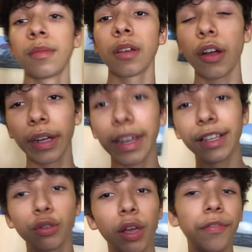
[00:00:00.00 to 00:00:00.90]
Alright
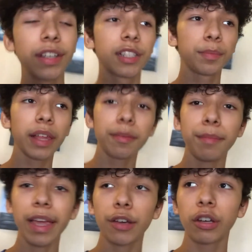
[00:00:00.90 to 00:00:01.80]
guys, so I finished playing
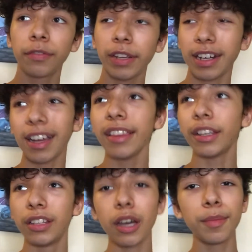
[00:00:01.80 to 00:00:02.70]
Minecraft and I got the
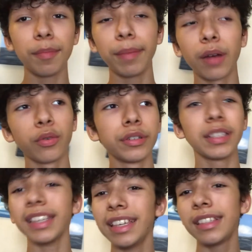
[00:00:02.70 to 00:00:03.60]
dub in Bed
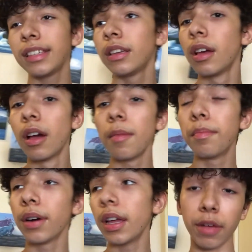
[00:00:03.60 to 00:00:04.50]
Wars easy.
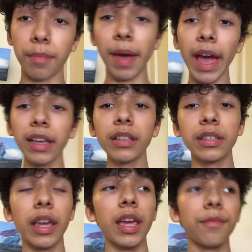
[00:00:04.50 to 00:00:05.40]
But a
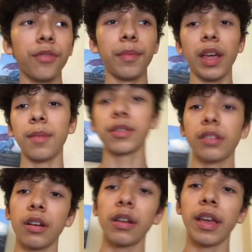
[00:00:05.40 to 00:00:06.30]
package came from
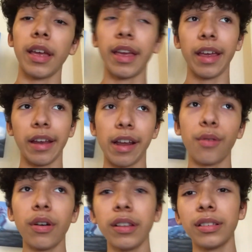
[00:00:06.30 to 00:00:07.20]
Amazon and I
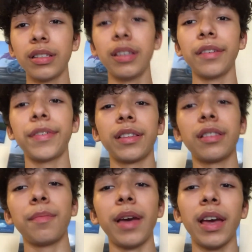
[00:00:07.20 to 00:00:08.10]
want to see if it's
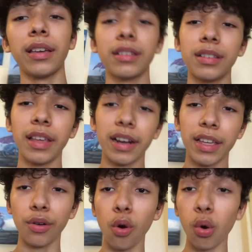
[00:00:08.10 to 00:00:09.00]
the package that
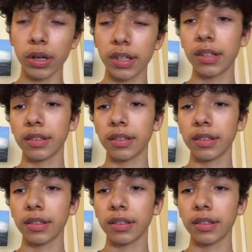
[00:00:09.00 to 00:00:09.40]
I ordered.